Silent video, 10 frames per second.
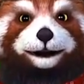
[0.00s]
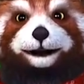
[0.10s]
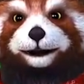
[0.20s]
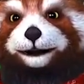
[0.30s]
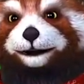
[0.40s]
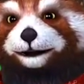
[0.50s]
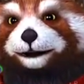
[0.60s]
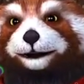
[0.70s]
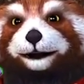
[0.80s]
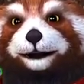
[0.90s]

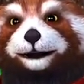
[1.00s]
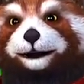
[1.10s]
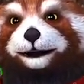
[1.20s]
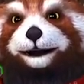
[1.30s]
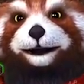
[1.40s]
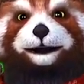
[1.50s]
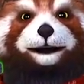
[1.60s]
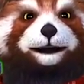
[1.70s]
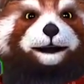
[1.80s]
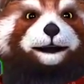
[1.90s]

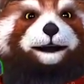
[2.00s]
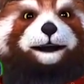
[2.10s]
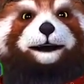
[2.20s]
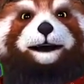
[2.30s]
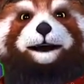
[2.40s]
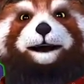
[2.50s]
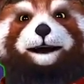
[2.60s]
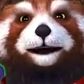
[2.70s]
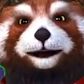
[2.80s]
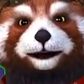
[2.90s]

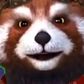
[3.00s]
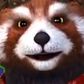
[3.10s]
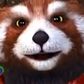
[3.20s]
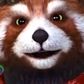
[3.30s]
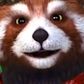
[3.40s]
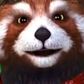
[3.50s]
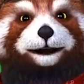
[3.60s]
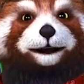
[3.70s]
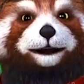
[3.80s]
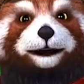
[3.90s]

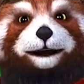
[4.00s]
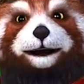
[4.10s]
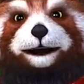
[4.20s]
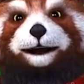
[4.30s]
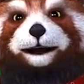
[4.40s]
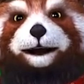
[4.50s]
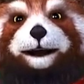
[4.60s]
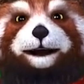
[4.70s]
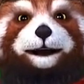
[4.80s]
[no speech]